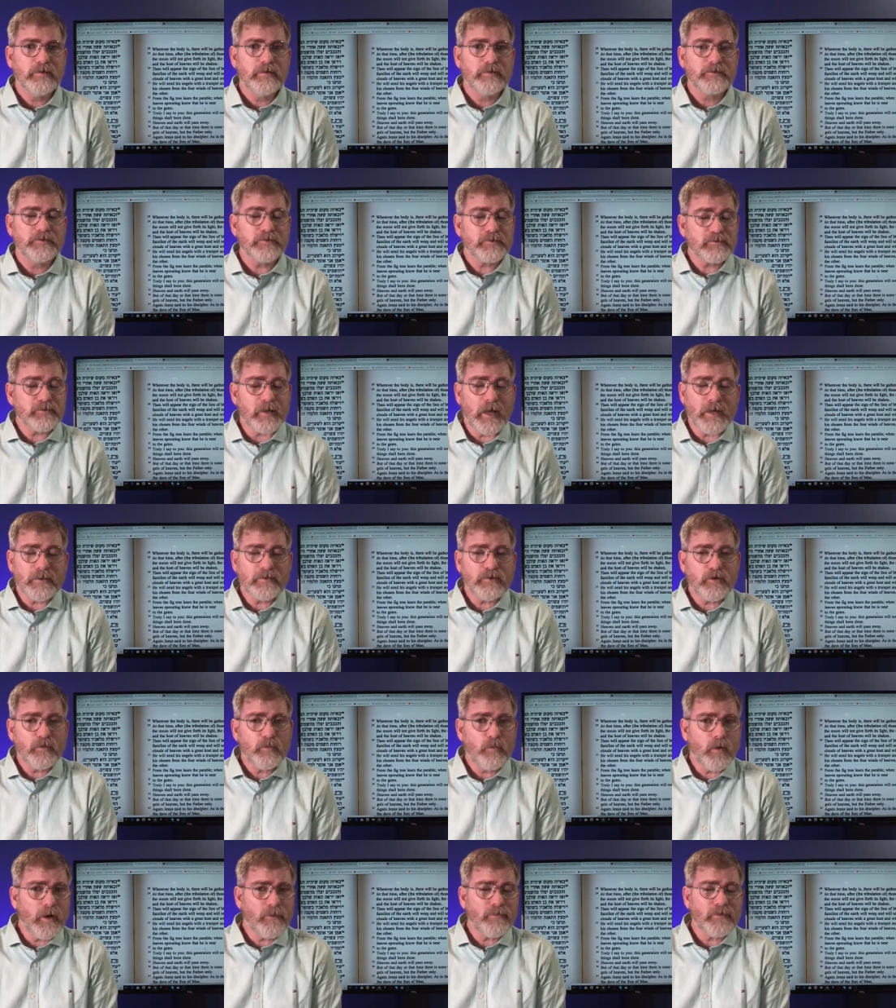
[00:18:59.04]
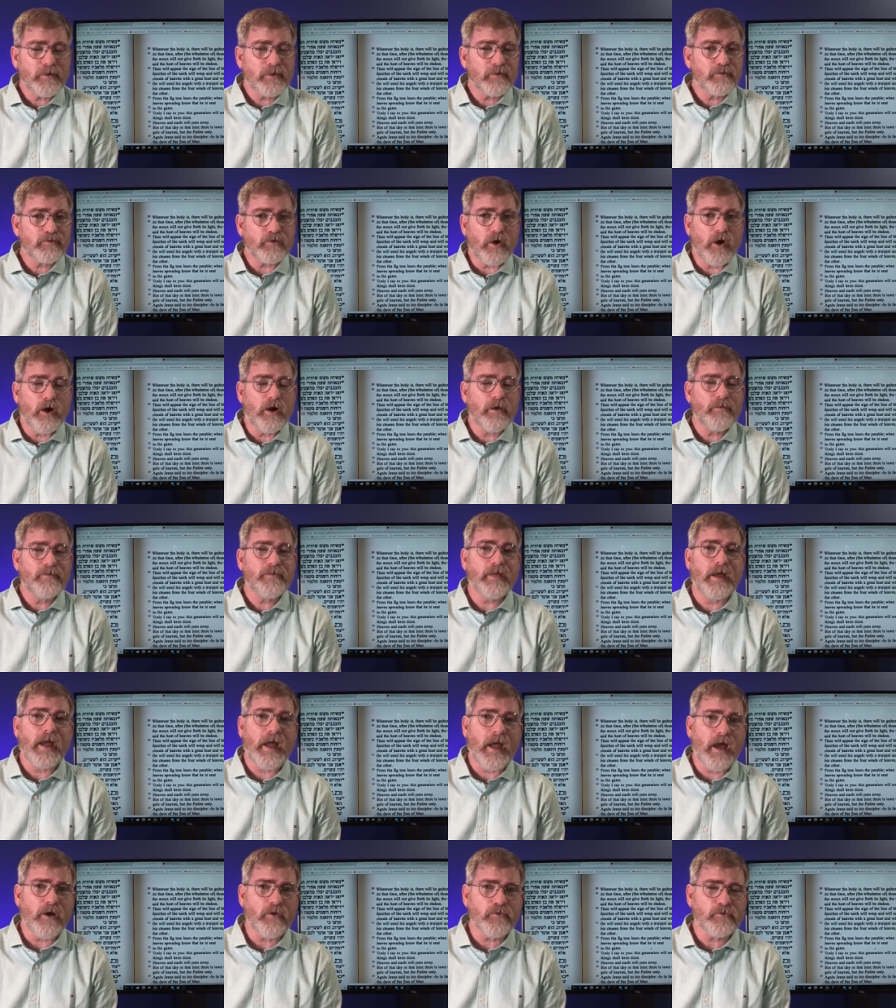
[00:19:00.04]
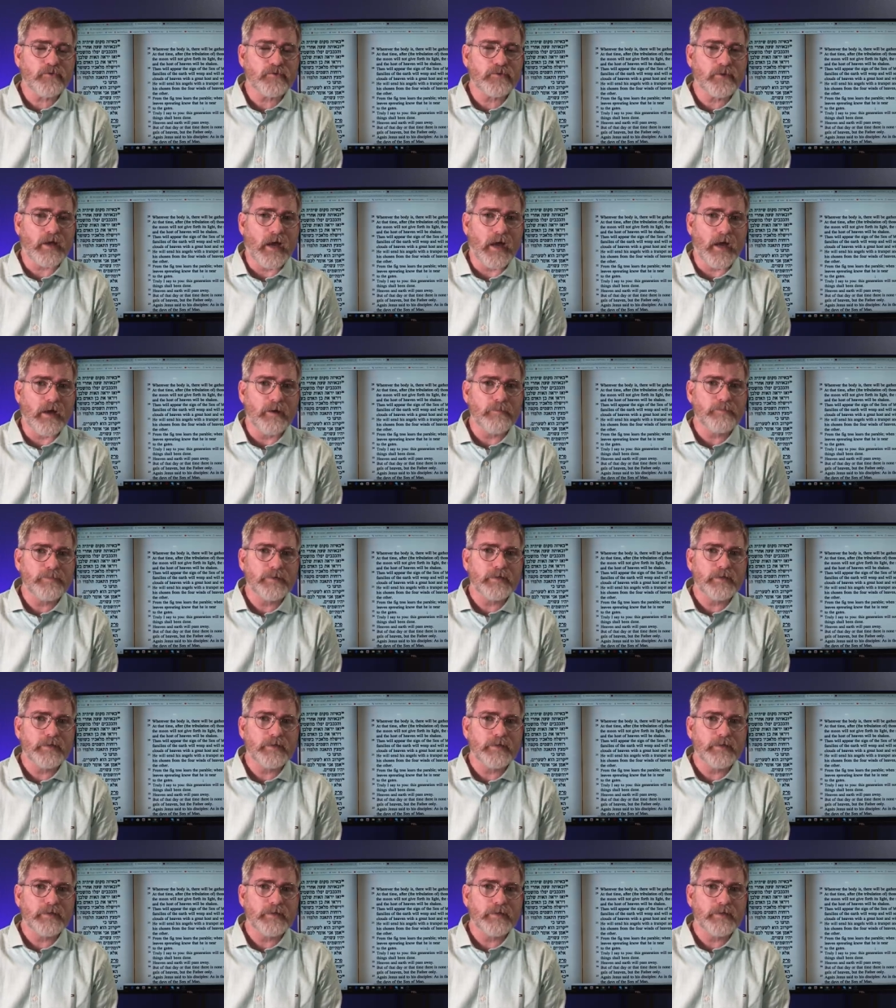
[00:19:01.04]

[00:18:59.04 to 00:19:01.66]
Just like the one that is on the housetop,